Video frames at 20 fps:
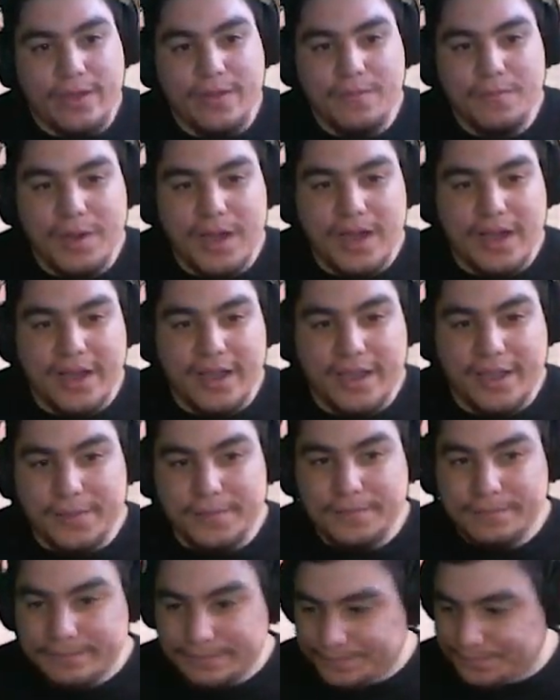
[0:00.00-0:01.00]

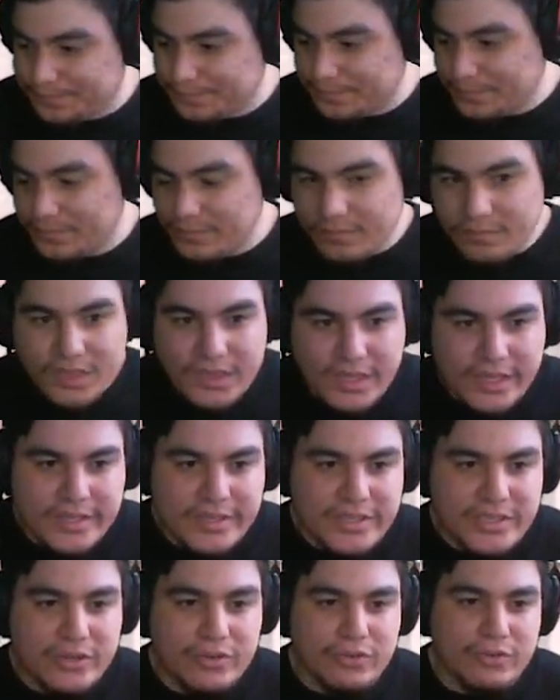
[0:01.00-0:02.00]
my
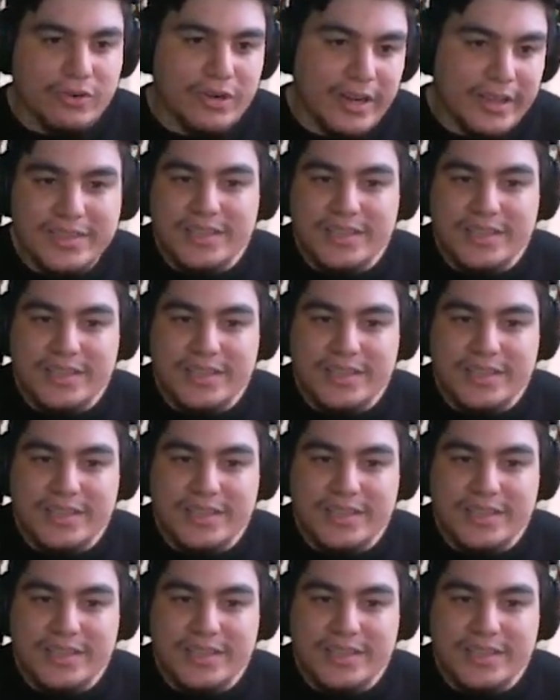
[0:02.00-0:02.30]
Incineroar, and